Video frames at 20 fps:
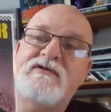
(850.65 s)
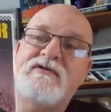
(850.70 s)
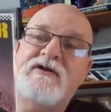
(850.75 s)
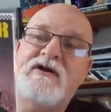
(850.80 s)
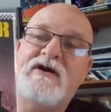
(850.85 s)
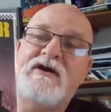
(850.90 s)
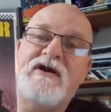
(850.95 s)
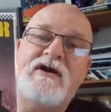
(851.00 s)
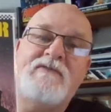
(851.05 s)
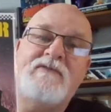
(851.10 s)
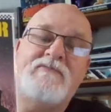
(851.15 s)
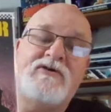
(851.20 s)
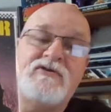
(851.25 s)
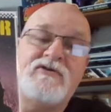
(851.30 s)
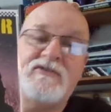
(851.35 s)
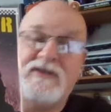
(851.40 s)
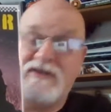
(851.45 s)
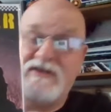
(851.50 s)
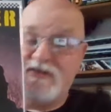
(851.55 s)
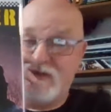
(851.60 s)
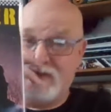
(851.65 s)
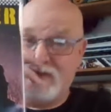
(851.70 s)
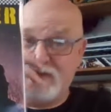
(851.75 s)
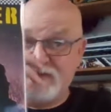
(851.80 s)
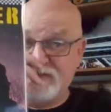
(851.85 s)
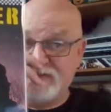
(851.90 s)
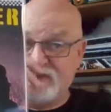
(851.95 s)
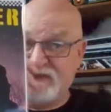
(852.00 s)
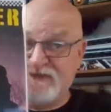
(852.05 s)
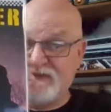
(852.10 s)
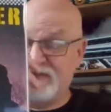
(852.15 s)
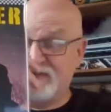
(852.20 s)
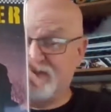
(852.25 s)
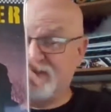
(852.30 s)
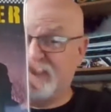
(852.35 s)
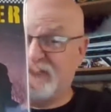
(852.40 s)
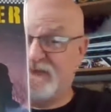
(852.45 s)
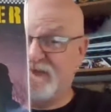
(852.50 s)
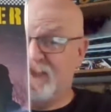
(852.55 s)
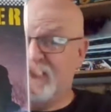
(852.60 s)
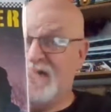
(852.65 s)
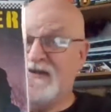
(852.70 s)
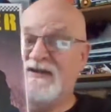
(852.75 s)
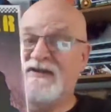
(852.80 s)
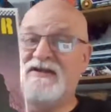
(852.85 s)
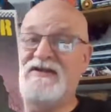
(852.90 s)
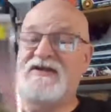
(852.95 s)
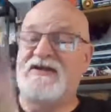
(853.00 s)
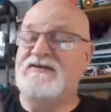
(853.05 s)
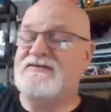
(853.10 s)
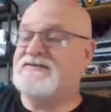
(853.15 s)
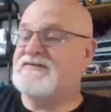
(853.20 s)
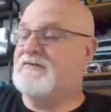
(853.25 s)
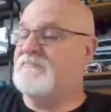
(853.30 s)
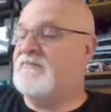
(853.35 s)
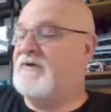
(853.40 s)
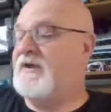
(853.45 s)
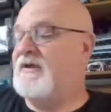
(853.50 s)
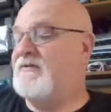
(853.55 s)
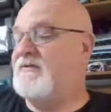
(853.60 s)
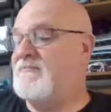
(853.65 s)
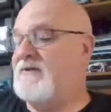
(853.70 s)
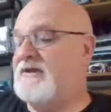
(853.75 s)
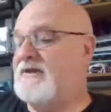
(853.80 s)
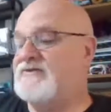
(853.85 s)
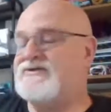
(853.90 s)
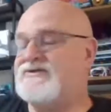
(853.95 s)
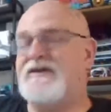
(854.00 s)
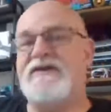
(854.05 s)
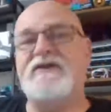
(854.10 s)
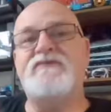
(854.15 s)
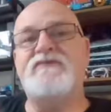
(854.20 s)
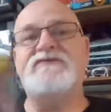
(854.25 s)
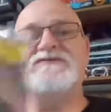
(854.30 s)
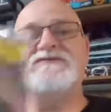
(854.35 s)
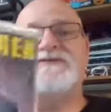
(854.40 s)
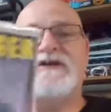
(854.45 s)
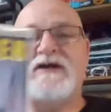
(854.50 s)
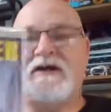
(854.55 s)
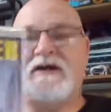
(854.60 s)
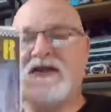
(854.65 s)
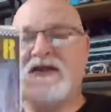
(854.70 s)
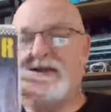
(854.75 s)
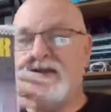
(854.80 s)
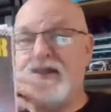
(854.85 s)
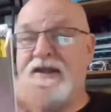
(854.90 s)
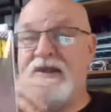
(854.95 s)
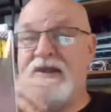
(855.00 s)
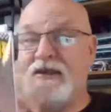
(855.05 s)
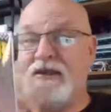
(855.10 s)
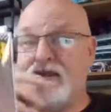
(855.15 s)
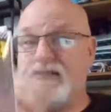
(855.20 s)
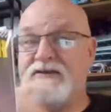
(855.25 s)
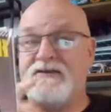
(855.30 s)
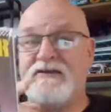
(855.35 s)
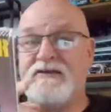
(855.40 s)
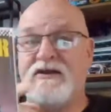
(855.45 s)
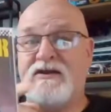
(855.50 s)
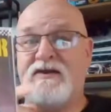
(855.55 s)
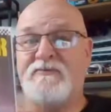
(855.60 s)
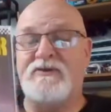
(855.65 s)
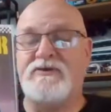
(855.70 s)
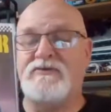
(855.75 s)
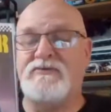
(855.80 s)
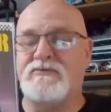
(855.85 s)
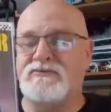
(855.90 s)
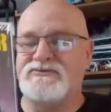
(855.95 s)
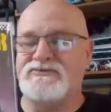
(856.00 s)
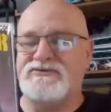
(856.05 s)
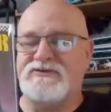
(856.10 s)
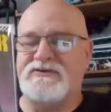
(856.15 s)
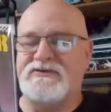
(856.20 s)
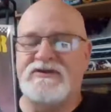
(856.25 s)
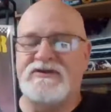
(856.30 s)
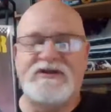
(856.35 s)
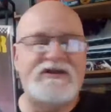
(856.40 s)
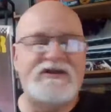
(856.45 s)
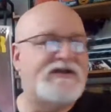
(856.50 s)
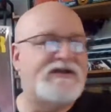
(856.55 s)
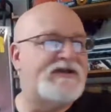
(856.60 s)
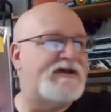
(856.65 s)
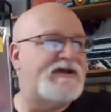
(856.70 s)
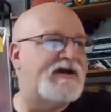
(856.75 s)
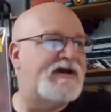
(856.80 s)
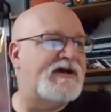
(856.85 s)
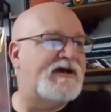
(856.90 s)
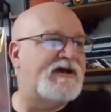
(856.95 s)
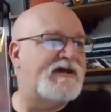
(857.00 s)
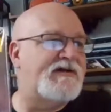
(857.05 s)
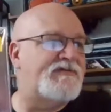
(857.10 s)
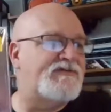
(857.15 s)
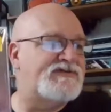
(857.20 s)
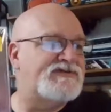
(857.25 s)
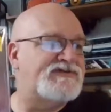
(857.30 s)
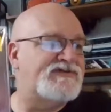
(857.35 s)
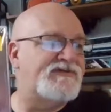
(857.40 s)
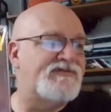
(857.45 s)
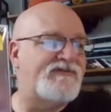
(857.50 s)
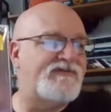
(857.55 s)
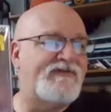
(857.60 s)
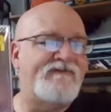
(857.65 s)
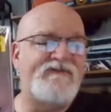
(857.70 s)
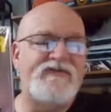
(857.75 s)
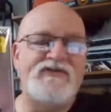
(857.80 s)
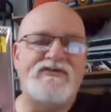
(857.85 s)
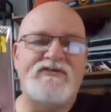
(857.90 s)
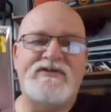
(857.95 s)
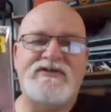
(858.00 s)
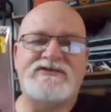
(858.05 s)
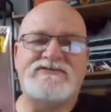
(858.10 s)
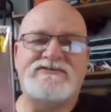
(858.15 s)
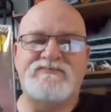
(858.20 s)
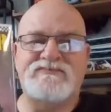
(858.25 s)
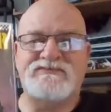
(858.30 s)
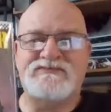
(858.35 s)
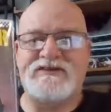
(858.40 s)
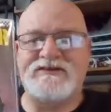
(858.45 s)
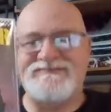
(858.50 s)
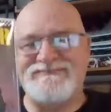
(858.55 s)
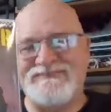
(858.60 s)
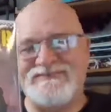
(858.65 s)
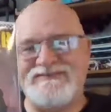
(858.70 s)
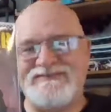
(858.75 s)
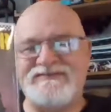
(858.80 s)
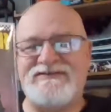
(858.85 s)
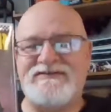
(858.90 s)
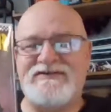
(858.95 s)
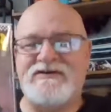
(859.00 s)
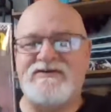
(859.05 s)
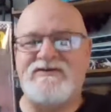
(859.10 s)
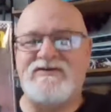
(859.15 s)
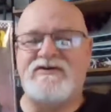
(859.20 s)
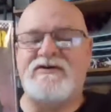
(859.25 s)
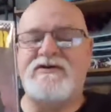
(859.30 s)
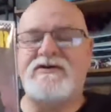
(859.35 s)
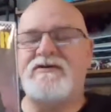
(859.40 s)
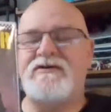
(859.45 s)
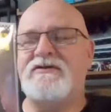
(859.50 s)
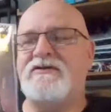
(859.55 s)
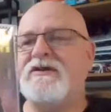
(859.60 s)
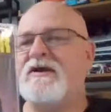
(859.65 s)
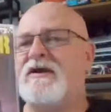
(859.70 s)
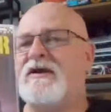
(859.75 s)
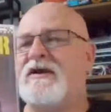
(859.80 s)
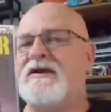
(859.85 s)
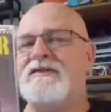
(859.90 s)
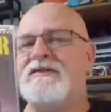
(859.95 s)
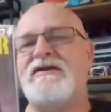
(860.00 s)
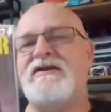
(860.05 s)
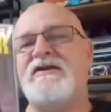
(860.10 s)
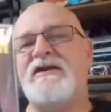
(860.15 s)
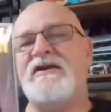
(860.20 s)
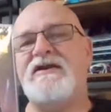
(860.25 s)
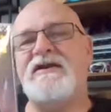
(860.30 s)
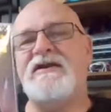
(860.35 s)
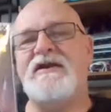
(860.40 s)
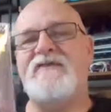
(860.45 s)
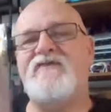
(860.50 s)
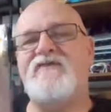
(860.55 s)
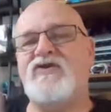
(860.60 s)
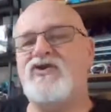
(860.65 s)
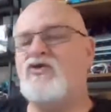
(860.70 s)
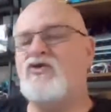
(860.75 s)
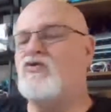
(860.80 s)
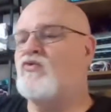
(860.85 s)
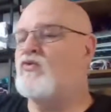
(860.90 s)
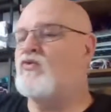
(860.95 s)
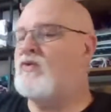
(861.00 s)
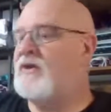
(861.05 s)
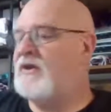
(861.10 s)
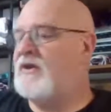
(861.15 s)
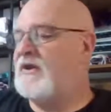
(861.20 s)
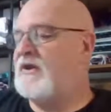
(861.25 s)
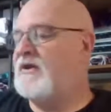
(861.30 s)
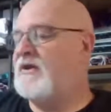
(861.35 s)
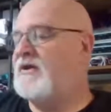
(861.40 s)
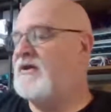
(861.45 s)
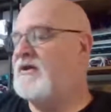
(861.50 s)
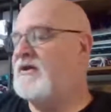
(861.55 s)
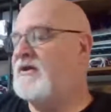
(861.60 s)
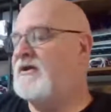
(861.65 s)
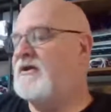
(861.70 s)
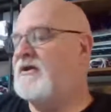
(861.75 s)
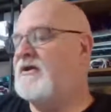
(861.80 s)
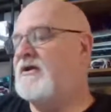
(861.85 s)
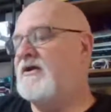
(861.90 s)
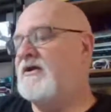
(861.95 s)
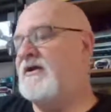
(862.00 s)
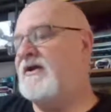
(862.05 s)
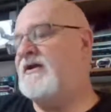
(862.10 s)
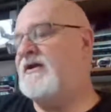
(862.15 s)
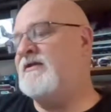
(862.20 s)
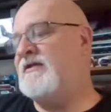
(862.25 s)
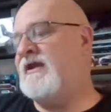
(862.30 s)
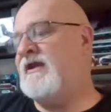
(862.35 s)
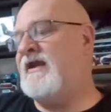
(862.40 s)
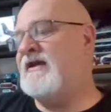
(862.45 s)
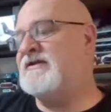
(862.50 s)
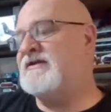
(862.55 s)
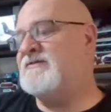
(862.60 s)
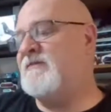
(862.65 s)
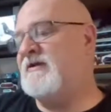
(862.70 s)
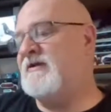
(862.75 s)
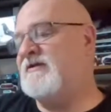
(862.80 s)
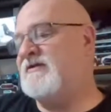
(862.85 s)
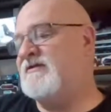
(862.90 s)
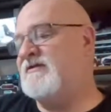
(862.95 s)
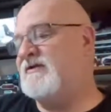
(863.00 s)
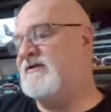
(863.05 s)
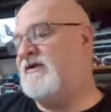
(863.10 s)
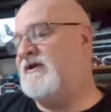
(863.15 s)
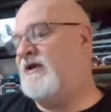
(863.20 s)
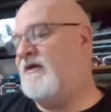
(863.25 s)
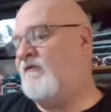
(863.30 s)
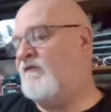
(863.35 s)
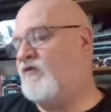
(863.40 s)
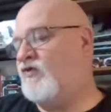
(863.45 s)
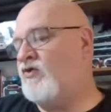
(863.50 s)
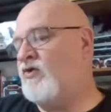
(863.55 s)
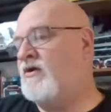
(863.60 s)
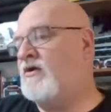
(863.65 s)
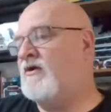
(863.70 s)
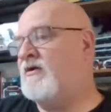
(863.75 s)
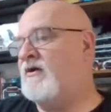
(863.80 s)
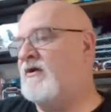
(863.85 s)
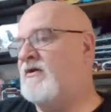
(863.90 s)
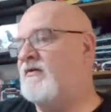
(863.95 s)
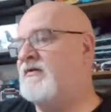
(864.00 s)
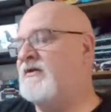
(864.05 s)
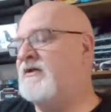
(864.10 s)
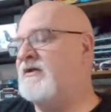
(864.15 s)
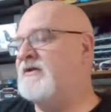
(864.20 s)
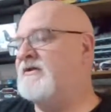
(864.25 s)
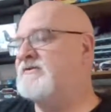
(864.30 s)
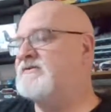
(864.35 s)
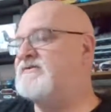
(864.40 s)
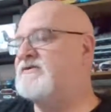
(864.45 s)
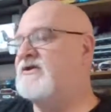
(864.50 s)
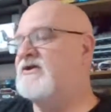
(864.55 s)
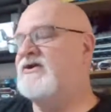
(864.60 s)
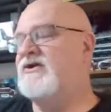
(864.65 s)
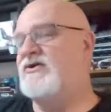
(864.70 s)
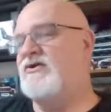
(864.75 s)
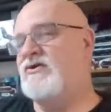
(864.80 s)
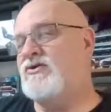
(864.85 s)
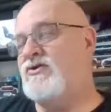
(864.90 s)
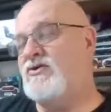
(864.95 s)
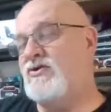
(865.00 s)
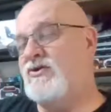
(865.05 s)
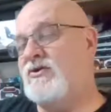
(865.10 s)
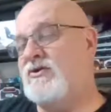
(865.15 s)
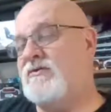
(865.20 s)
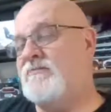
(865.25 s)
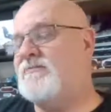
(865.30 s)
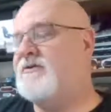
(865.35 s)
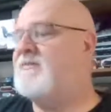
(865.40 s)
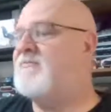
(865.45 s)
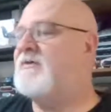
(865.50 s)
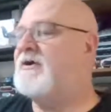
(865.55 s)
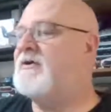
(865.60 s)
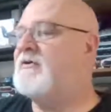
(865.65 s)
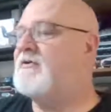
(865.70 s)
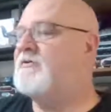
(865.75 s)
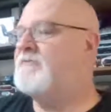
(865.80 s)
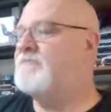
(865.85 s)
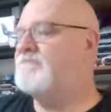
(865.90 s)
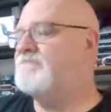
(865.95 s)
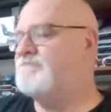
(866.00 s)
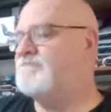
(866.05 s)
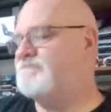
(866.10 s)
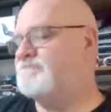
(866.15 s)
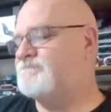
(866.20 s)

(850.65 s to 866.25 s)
I'm all in on this one. So somebody had mentioned, I think it was Nick Comic Culture, was doing a review of this and was like, on the art, and I think I kind of agree in the aspect that the cover art on these could be better